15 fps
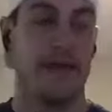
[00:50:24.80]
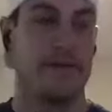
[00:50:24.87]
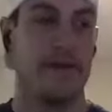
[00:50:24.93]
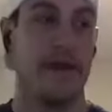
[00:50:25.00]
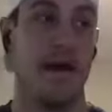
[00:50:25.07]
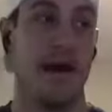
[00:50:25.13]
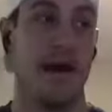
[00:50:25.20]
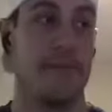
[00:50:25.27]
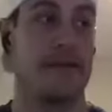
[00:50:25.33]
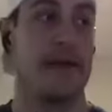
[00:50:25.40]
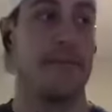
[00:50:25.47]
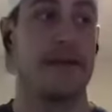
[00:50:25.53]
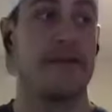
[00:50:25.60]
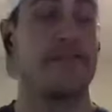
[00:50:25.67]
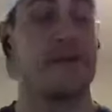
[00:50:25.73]
No, I mean,
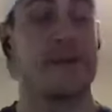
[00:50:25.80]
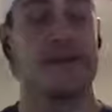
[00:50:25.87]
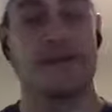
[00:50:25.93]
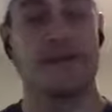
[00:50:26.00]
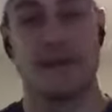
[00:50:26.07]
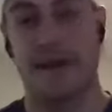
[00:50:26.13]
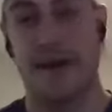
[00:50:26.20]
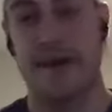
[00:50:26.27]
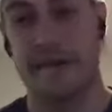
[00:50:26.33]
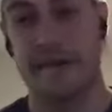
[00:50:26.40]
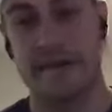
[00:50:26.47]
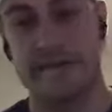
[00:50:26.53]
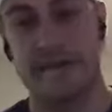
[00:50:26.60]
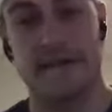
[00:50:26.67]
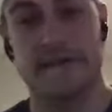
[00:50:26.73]
I'm definitely going to check it out. Like I
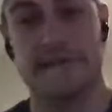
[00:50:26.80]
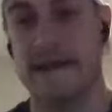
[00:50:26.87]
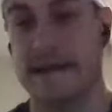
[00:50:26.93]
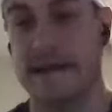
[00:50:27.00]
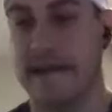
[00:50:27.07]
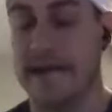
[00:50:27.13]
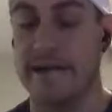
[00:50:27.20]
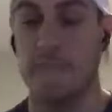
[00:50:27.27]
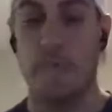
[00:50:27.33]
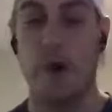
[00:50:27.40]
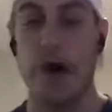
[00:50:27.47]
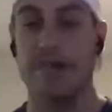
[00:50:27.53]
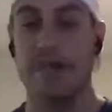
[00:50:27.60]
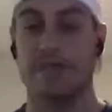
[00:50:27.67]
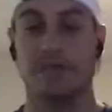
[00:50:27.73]
said, secondhand
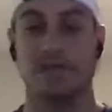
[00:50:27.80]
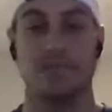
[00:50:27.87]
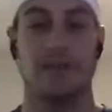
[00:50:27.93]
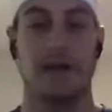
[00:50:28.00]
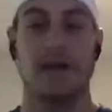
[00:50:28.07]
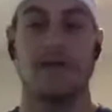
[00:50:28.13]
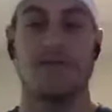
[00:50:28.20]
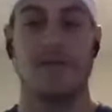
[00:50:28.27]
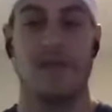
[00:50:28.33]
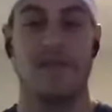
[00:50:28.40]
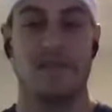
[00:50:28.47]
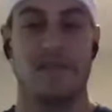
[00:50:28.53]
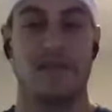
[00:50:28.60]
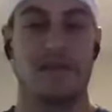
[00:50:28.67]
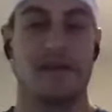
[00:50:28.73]
watch, my new
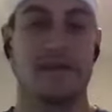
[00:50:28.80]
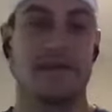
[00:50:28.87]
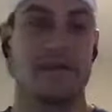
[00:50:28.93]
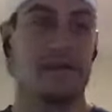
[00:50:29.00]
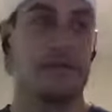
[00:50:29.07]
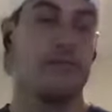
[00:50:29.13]
favorite thing to do.